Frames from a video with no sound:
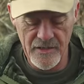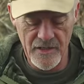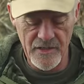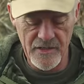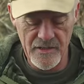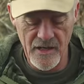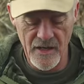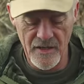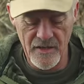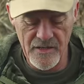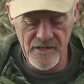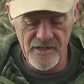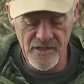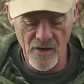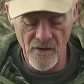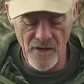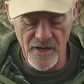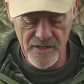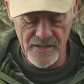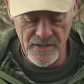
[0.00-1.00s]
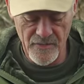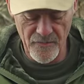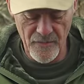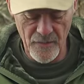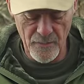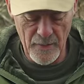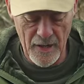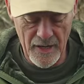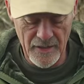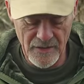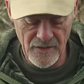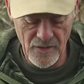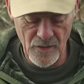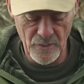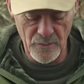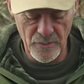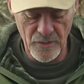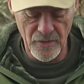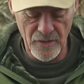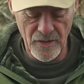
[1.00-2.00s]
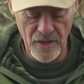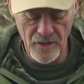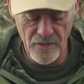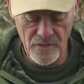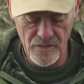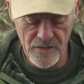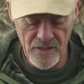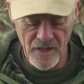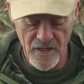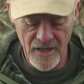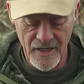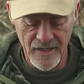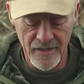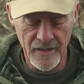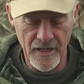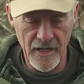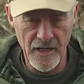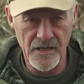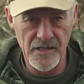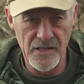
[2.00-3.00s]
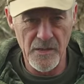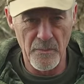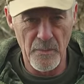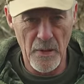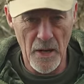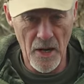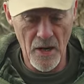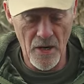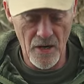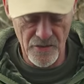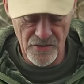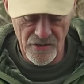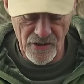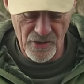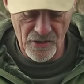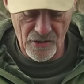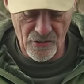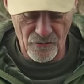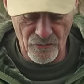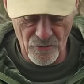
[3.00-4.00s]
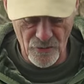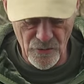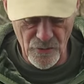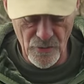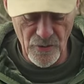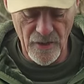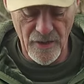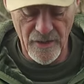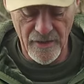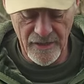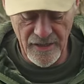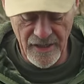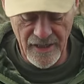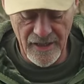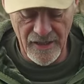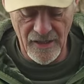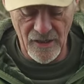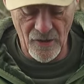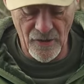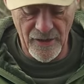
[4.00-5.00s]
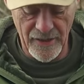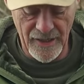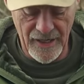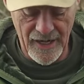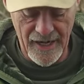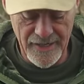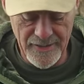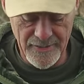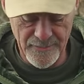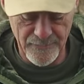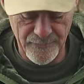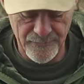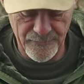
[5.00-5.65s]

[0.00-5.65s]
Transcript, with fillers: is the size of the backstop you use needs to pass through the inline lead.